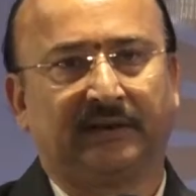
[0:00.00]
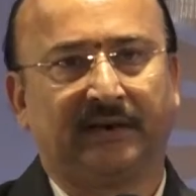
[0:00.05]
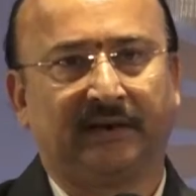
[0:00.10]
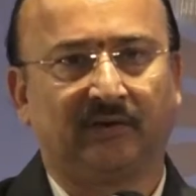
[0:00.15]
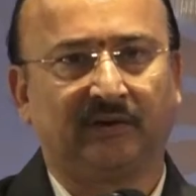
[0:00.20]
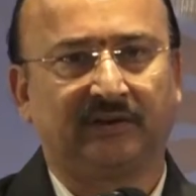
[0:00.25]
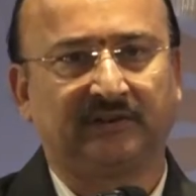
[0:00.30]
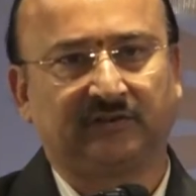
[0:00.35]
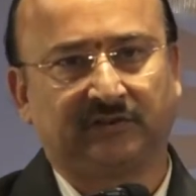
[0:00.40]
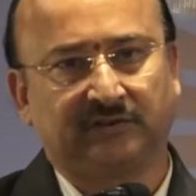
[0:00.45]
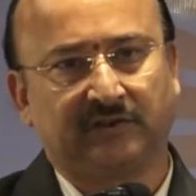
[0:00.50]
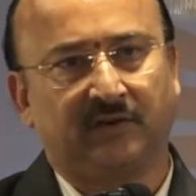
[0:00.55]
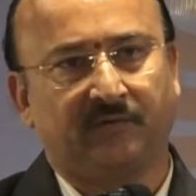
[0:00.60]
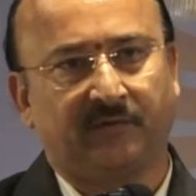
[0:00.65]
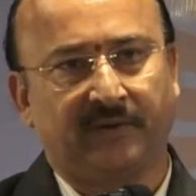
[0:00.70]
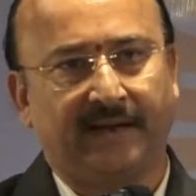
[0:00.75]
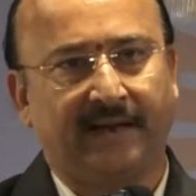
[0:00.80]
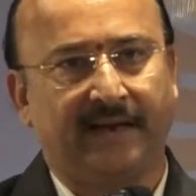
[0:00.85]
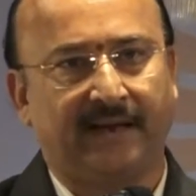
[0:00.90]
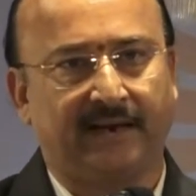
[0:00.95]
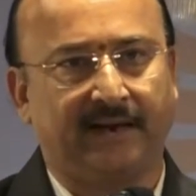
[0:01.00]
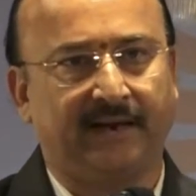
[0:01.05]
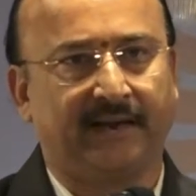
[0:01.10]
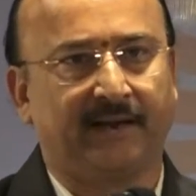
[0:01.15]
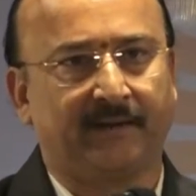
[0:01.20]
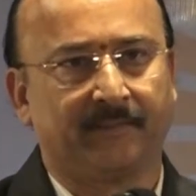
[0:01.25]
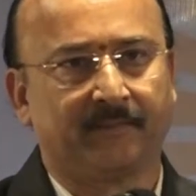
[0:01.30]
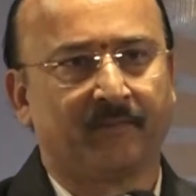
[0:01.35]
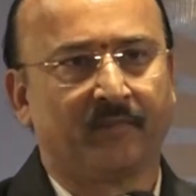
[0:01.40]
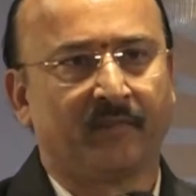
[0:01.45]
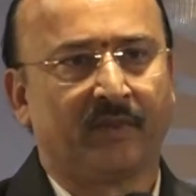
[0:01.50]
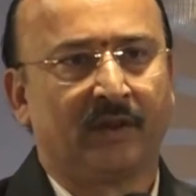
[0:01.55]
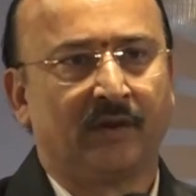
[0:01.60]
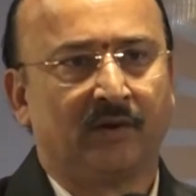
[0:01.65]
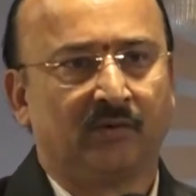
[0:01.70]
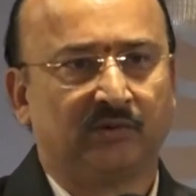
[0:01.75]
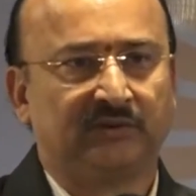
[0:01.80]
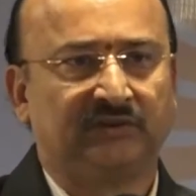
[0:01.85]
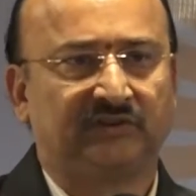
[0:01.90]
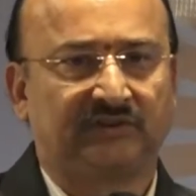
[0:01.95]
Regulation of IRDA,
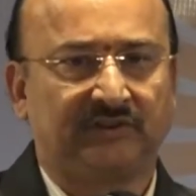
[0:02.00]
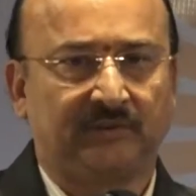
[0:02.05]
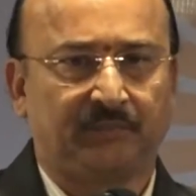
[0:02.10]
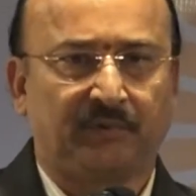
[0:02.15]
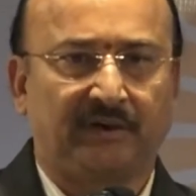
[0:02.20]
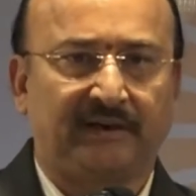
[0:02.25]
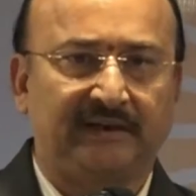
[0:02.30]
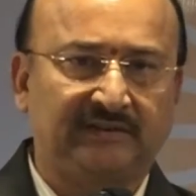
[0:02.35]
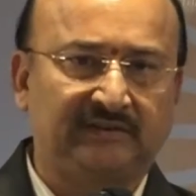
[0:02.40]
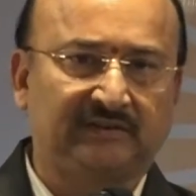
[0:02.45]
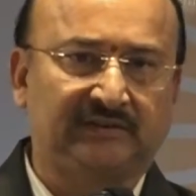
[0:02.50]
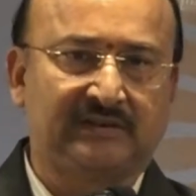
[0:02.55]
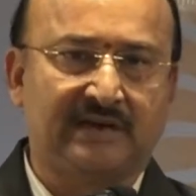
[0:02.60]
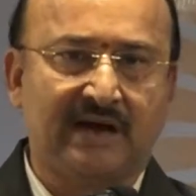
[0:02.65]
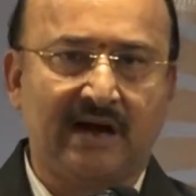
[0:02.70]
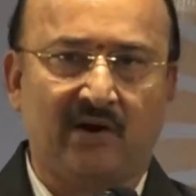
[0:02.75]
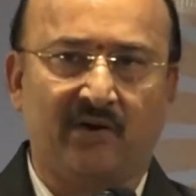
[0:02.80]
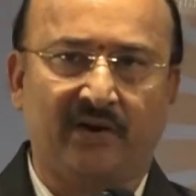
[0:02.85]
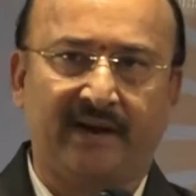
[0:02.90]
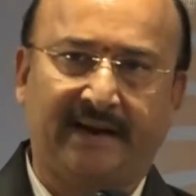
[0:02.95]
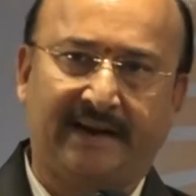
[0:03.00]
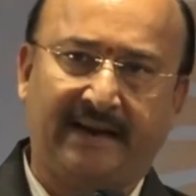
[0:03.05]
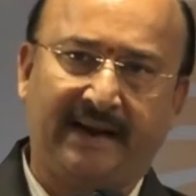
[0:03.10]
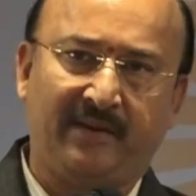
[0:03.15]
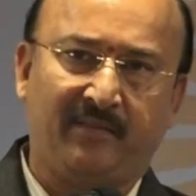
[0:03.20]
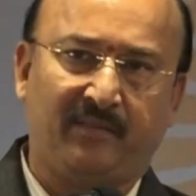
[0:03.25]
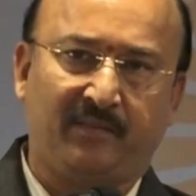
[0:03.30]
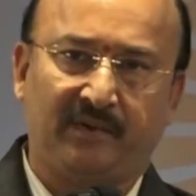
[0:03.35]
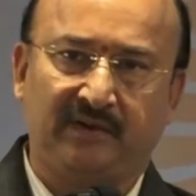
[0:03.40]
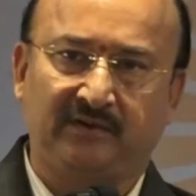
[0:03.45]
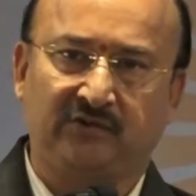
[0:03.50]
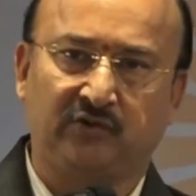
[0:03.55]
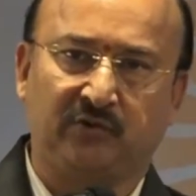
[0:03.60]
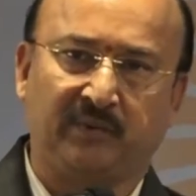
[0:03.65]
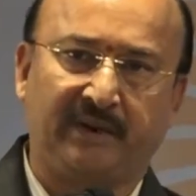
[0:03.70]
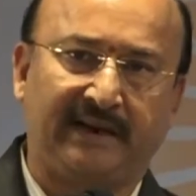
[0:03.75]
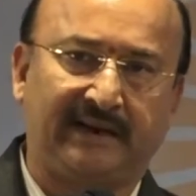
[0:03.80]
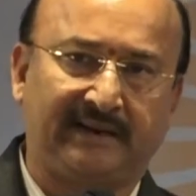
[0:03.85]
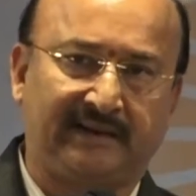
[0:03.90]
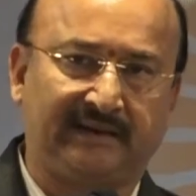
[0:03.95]
which stipulates how a claim is to
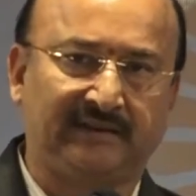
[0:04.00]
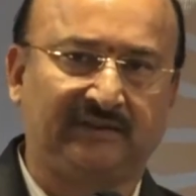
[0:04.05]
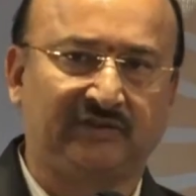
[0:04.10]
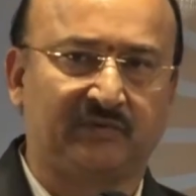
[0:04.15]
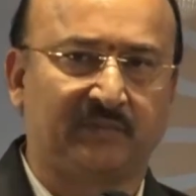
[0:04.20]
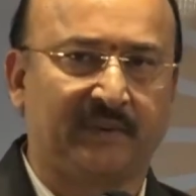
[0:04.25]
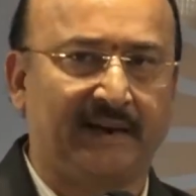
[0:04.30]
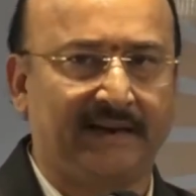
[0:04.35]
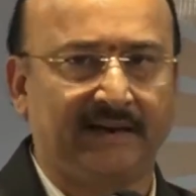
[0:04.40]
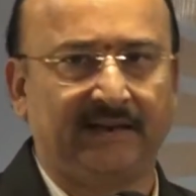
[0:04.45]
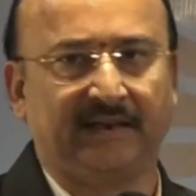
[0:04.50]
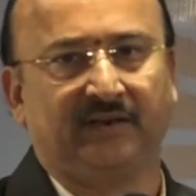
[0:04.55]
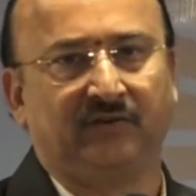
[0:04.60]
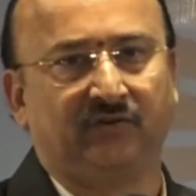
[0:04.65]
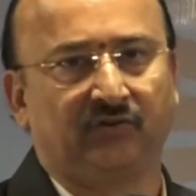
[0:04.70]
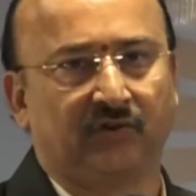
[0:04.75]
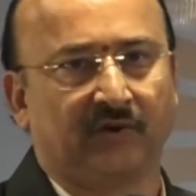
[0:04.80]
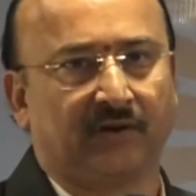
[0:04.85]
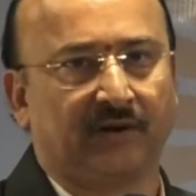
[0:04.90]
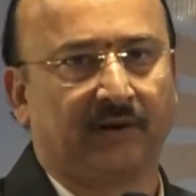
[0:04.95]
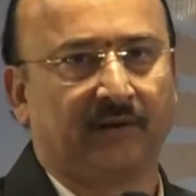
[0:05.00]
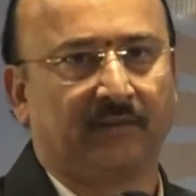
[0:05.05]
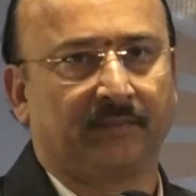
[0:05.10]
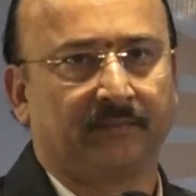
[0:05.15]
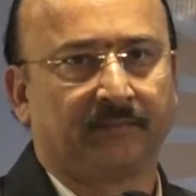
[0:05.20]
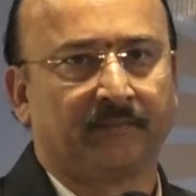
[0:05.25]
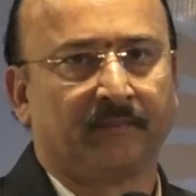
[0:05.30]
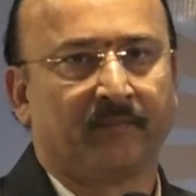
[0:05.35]
be addressed by the insurer,